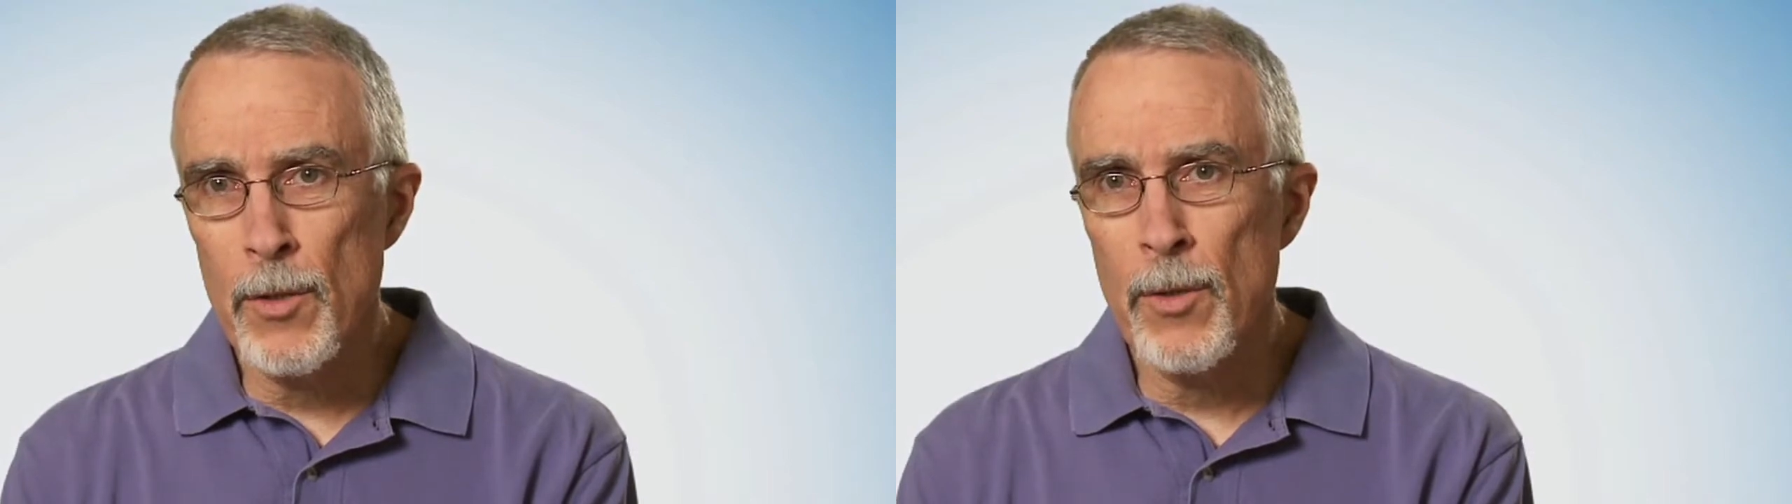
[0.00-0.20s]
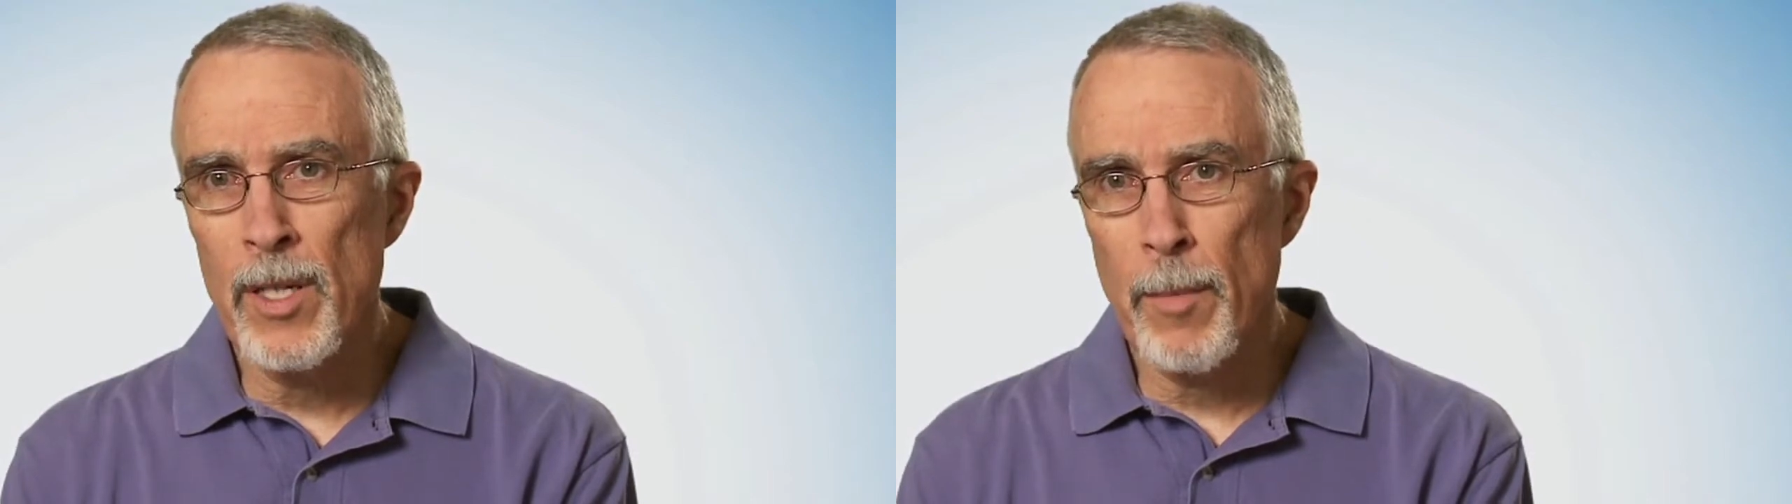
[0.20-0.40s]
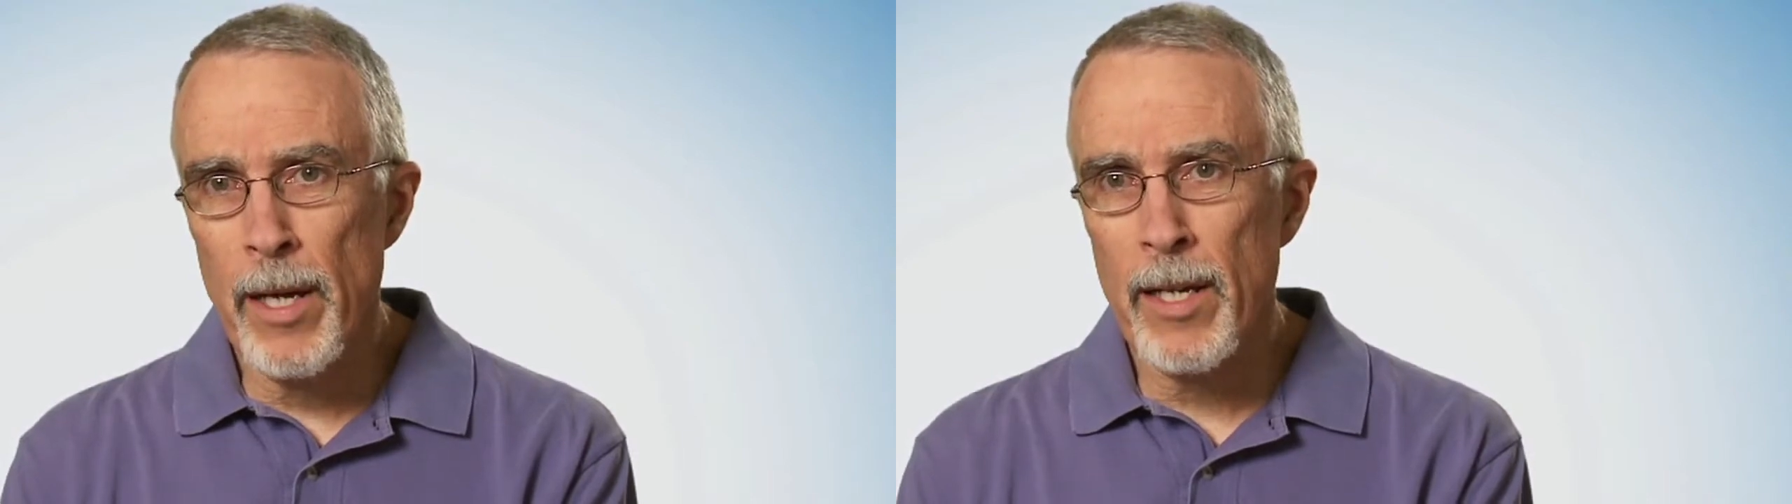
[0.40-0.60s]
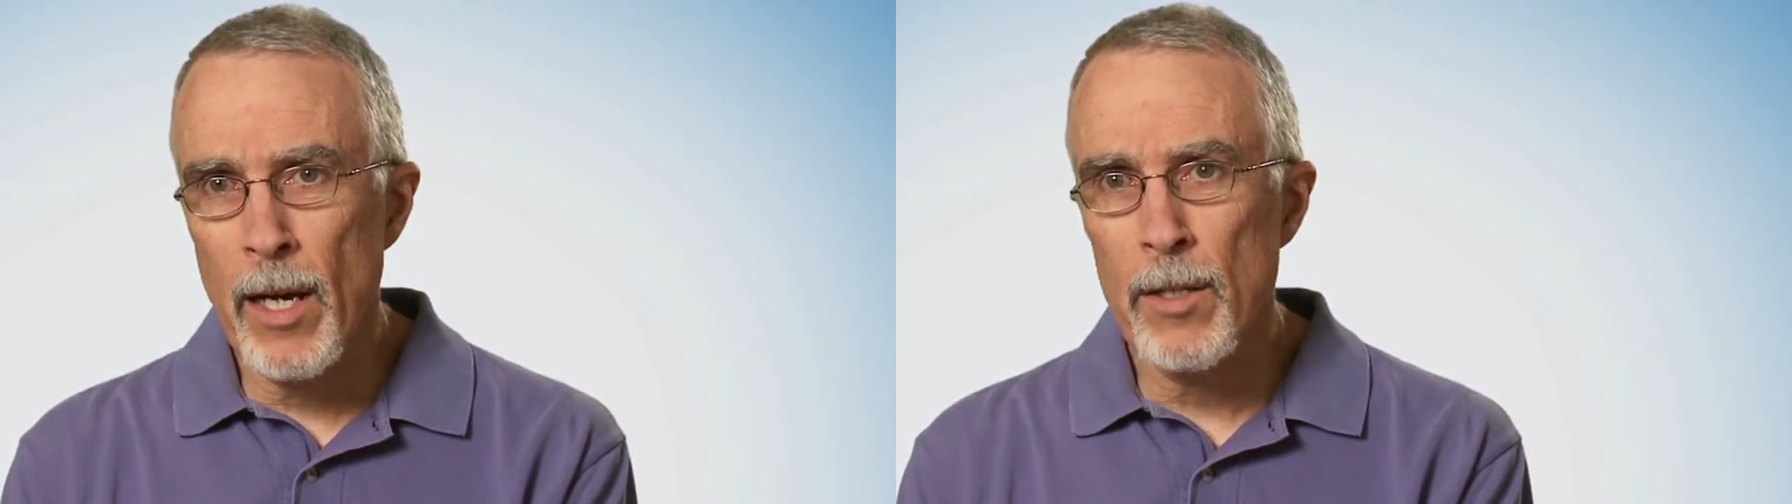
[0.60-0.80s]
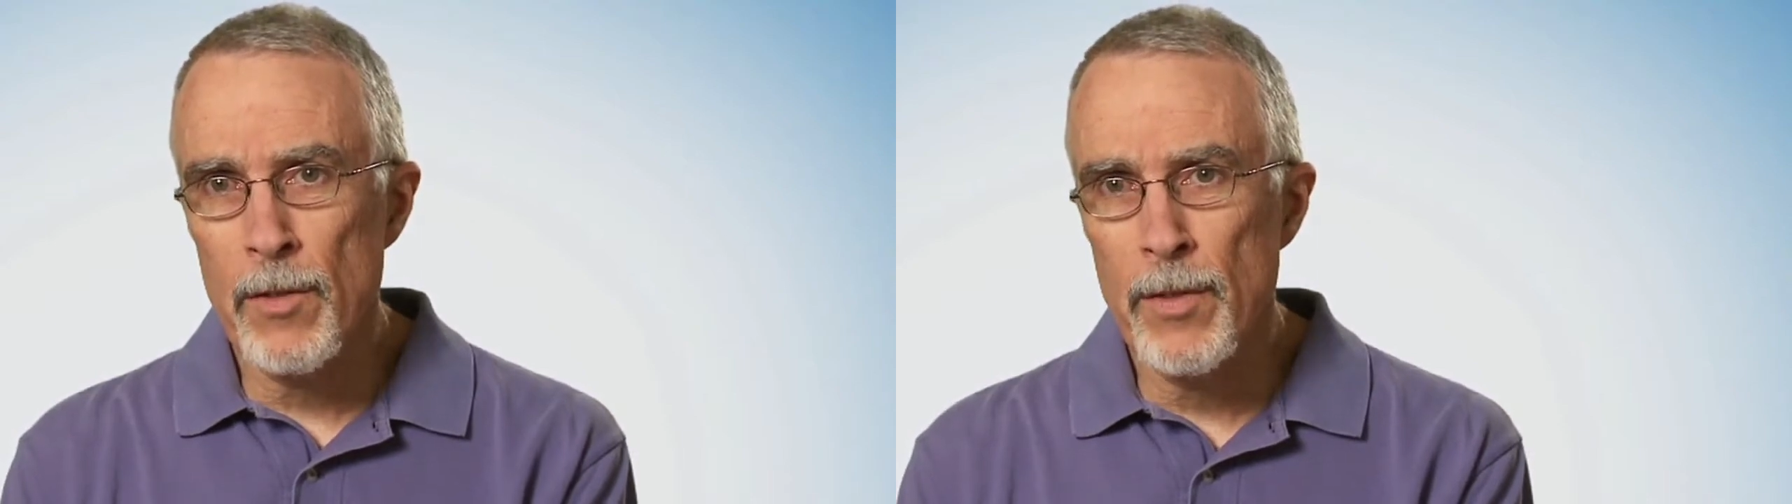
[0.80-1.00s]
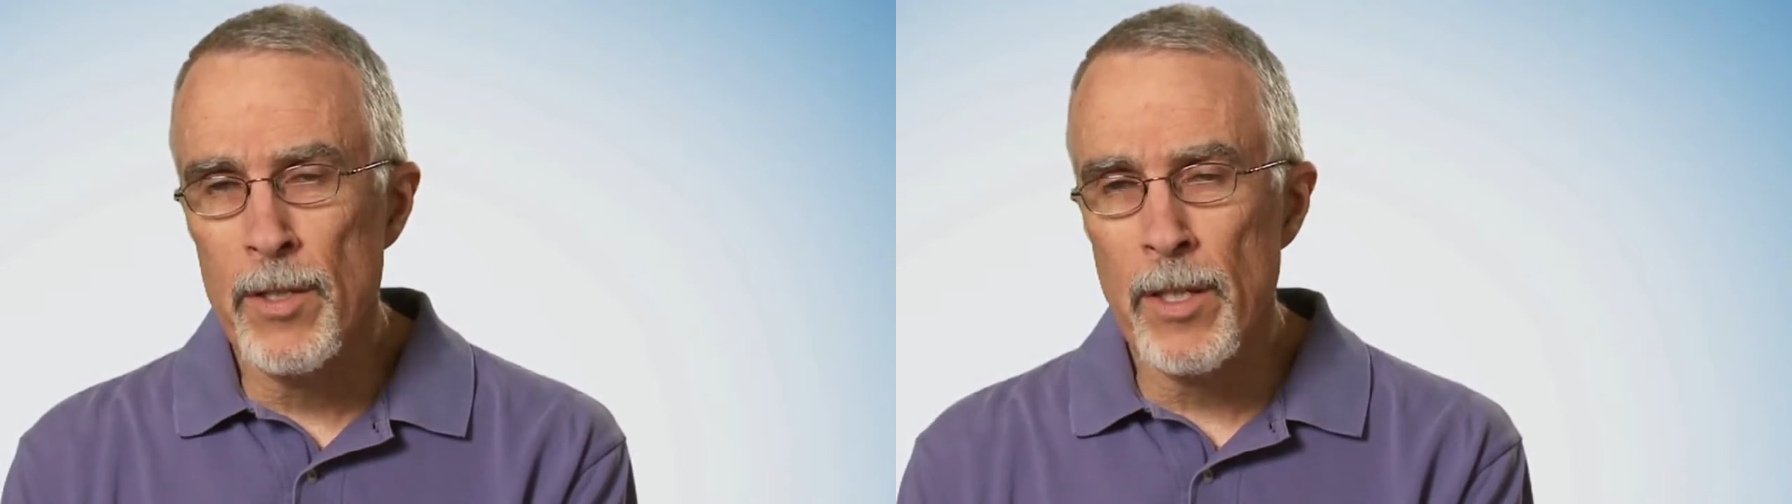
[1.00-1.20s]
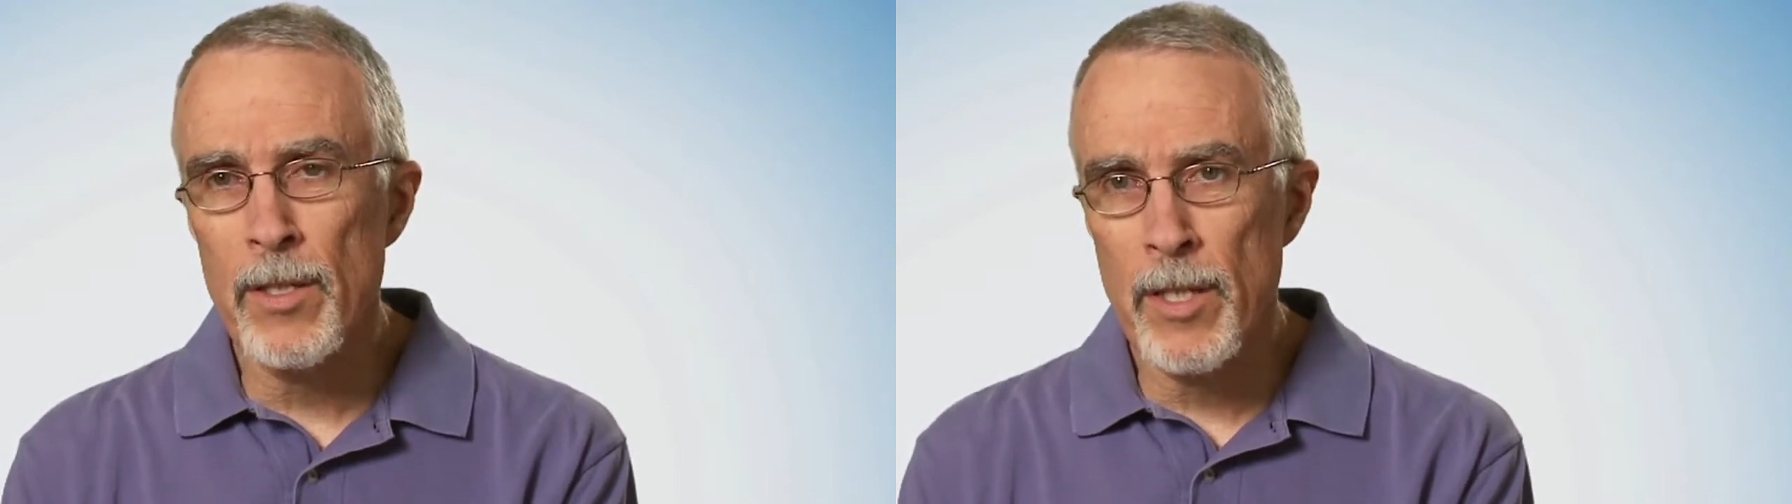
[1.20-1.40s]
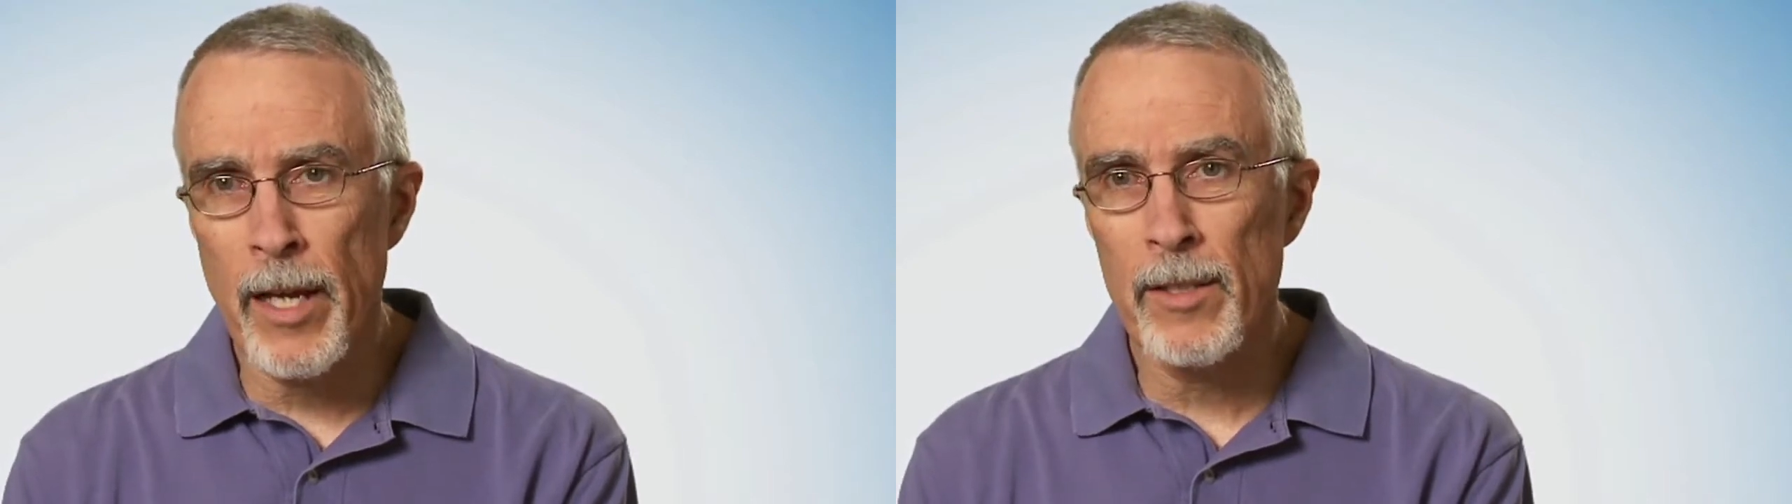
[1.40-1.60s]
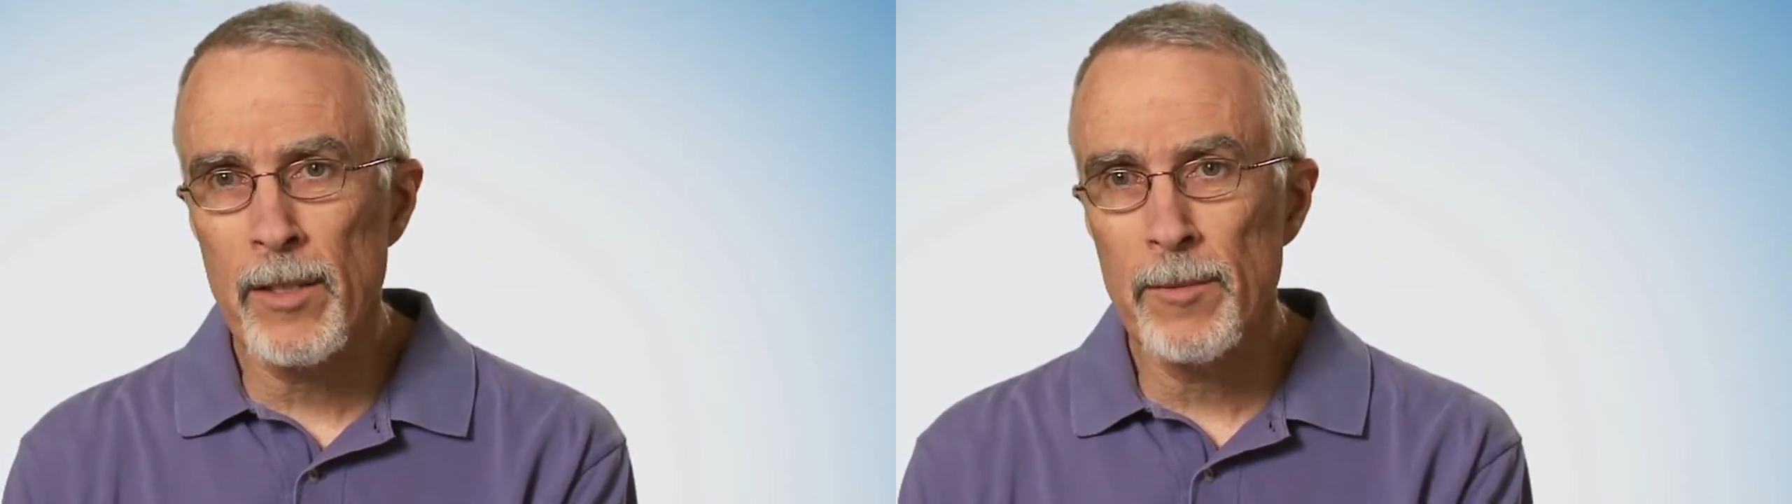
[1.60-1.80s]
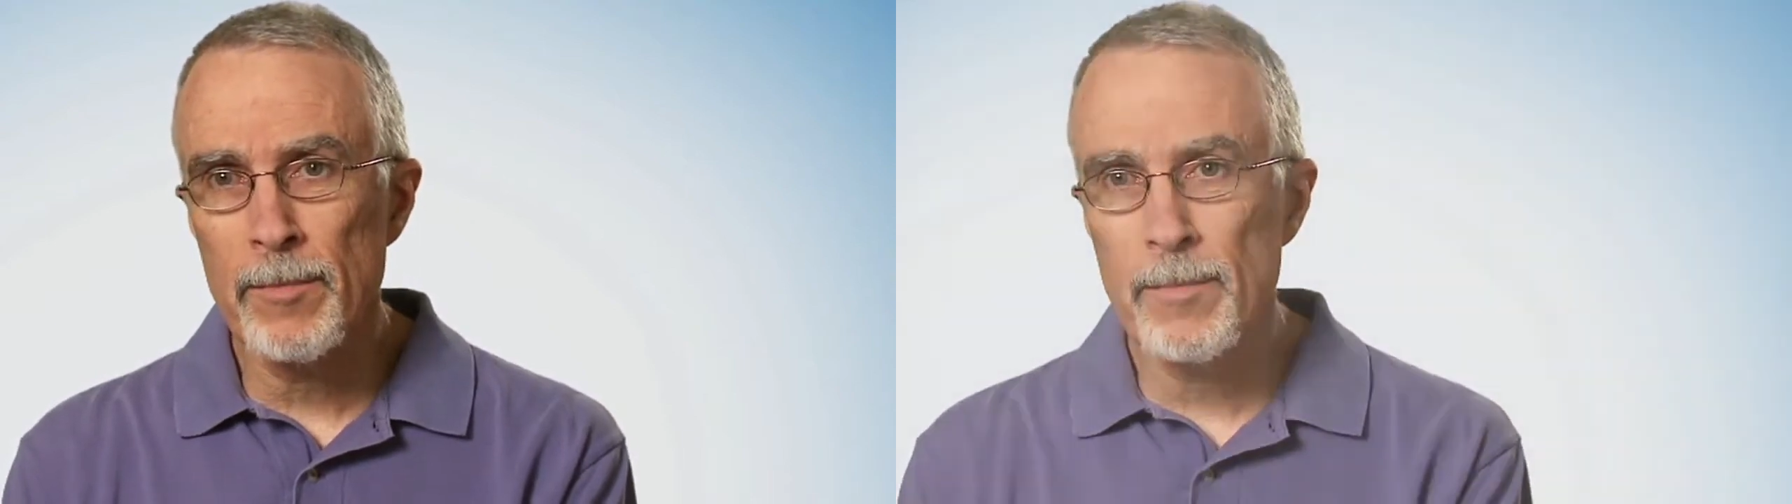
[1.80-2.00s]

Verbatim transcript: do in my college physics text.